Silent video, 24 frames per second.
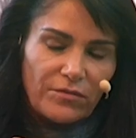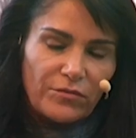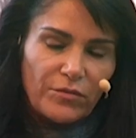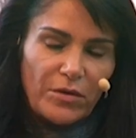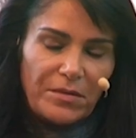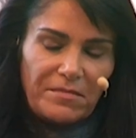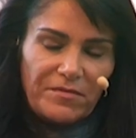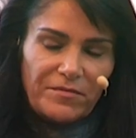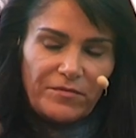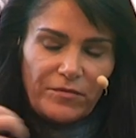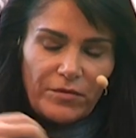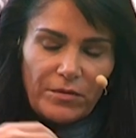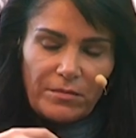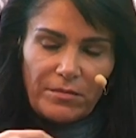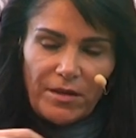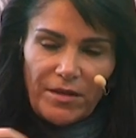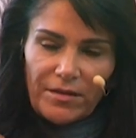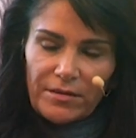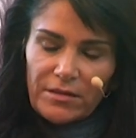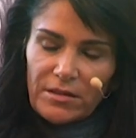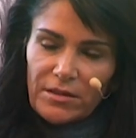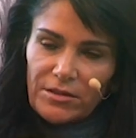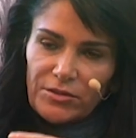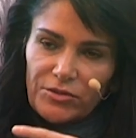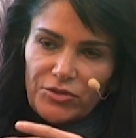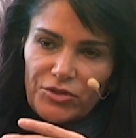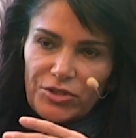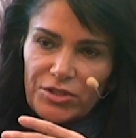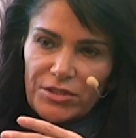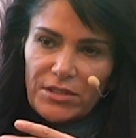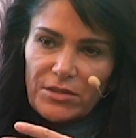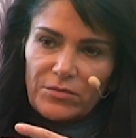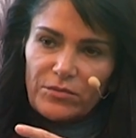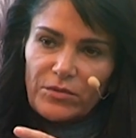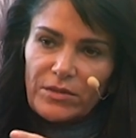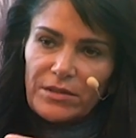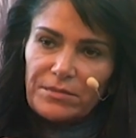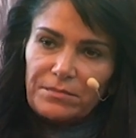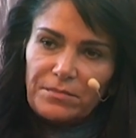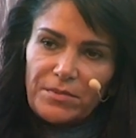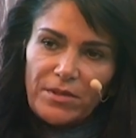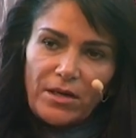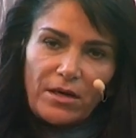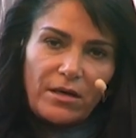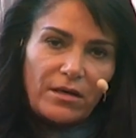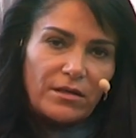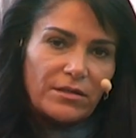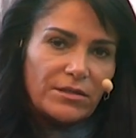of women from other countries that were
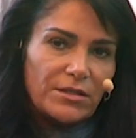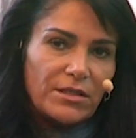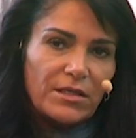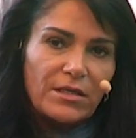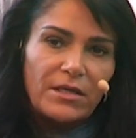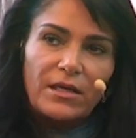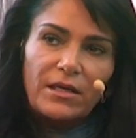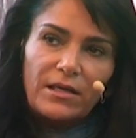brought,